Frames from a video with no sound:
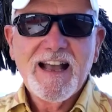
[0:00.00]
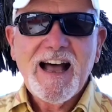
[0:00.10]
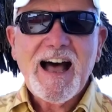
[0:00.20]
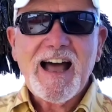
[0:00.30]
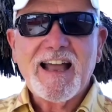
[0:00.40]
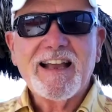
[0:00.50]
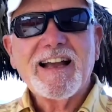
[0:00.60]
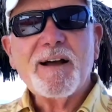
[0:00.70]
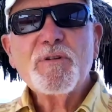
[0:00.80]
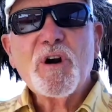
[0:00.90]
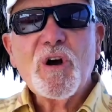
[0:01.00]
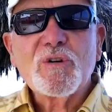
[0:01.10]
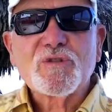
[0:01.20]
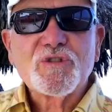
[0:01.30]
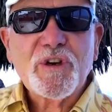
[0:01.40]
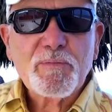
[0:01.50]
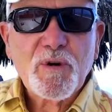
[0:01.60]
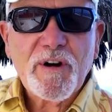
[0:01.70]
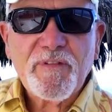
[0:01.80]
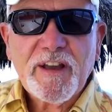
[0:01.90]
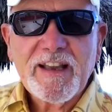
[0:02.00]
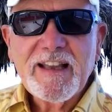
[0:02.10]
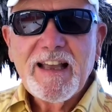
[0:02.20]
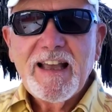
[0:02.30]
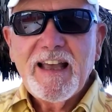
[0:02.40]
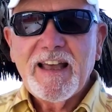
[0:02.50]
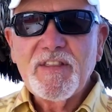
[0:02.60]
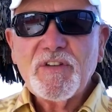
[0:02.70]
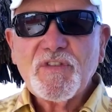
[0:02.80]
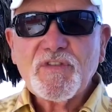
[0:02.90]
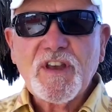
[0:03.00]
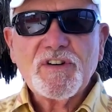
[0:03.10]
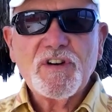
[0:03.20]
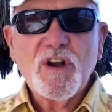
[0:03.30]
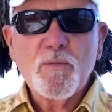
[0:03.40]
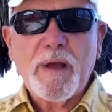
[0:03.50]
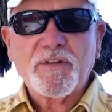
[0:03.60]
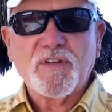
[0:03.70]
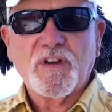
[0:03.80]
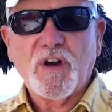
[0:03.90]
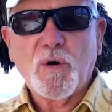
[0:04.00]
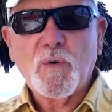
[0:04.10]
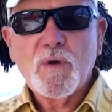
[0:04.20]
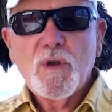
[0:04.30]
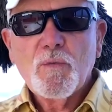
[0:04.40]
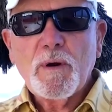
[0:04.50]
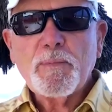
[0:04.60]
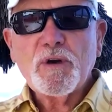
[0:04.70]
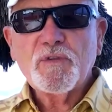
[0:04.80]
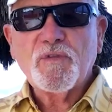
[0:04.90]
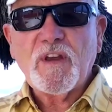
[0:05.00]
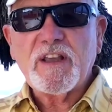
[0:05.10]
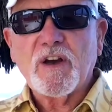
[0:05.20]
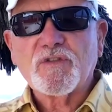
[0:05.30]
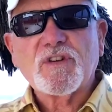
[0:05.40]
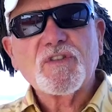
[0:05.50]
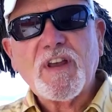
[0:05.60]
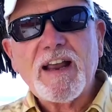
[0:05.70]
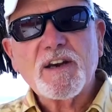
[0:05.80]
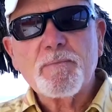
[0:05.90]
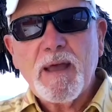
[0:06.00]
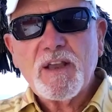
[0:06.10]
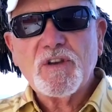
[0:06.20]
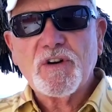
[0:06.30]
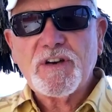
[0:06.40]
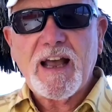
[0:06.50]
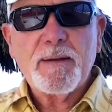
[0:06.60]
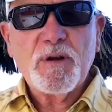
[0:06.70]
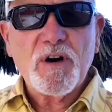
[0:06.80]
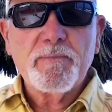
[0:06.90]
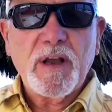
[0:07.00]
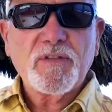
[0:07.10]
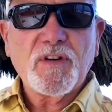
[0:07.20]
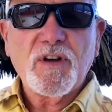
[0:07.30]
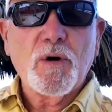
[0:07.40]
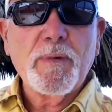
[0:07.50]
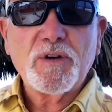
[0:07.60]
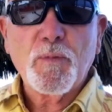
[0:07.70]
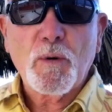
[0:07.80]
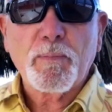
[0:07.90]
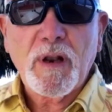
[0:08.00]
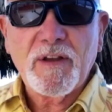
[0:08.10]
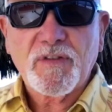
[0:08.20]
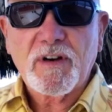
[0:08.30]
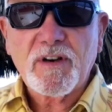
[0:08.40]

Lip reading: Hi, I'm your host, Jim Griffith, and this is Get to Know Mexico. We produce videos designed to make your time here in Mexico much more pleasant.